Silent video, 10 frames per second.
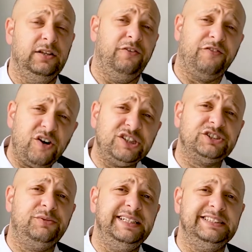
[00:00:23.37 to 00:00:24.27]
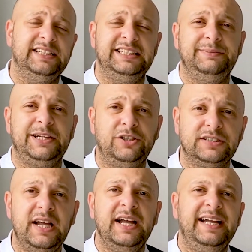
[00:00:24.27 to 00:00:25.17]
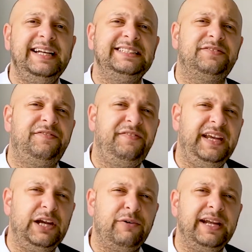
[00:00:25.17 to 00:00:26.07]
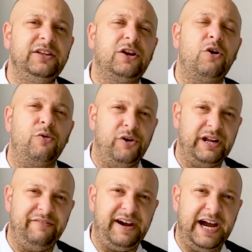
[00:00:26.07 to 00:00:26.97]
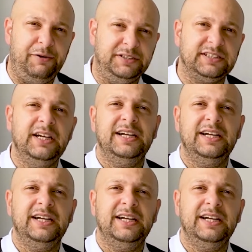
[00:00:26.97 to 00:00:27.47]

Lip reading: The first reason is because he's fearing the coronavirus.